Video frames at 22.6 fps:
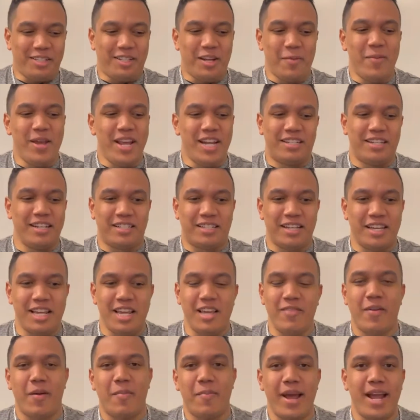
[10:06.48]
to me, to
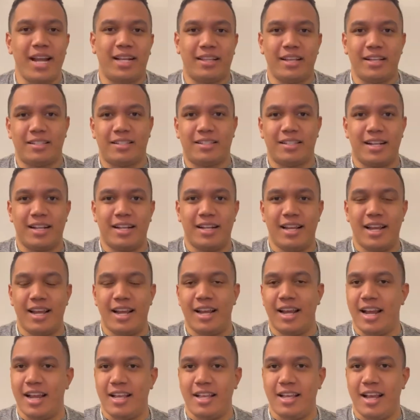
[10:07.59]
even make this
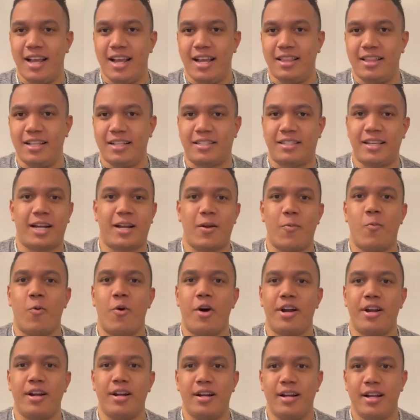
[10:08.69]
and the second
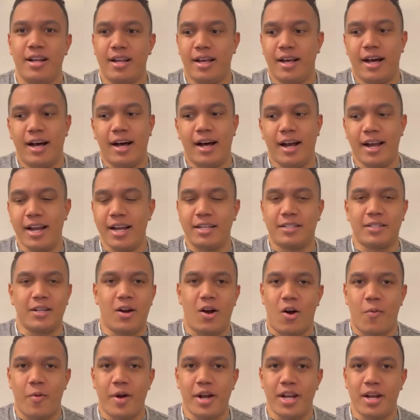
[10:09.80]
one isn't
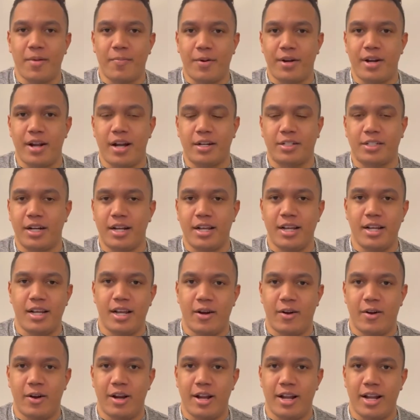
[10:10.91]
already in production
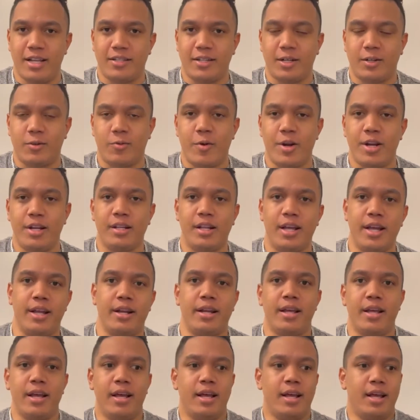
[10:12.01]
or isn't
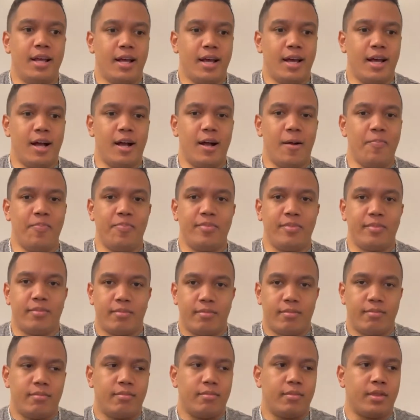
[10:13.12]
greenlit,
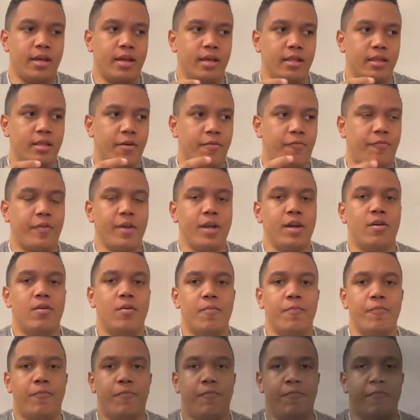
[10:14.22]
the
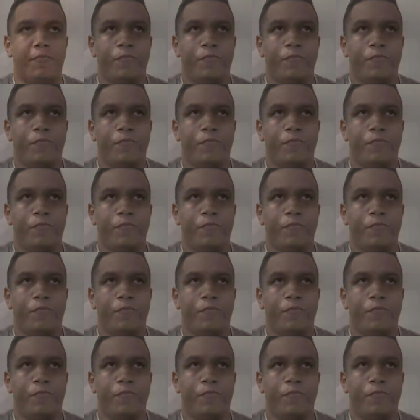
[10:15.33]
film